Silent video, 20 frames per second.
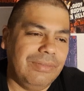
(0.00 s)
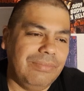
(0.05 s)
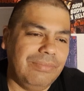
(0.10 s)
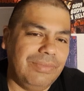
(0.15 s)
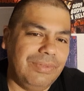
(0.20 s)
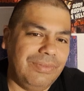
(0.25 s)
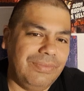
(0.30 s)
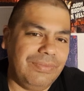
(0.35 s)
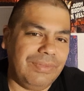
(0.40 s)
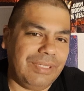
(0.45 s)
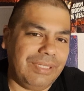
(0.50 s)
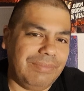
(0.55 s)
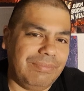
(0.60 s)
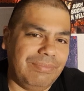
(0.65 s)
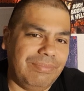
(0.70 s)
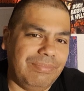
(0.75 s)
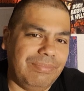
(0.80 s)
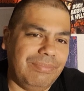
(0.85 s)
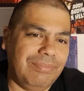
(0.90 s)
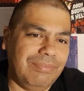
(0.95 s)
movie, like
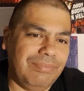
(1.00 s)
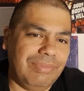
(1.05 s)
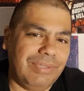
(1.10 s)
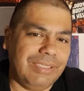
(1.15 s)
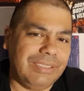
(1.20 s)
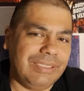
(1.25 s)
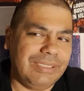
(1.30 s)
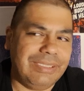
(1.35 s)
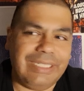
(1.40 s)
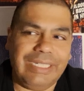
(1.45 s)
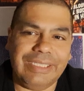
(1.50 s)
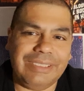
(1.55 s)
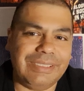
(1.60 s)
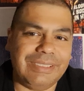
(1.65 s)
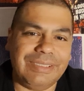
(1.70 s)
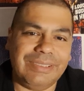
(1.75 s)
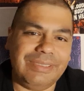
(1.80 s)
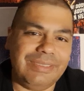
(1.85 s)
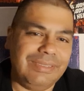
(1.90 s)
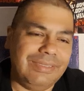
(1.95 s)

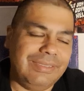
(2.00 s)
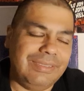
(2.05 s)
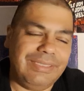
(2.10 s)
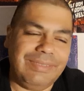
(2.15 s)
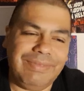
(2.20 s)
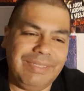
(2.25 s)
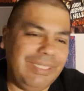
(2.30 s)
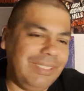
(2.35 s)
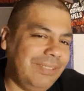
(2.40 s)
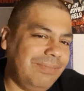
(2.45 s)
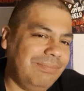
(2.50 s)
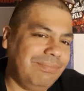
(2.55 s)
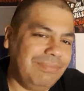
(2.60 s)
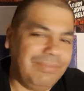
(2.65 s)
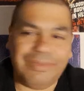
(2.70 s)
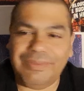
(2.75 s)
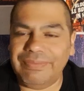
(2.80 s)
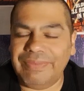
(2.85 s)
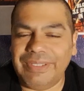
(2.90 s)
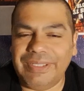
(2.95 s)
presentation DVD
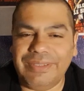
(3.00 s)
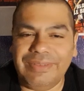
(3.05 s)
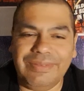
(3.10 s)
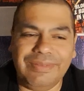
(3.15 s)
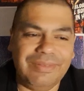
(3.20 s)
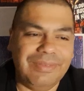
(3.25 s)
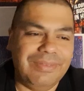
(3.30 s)
movie.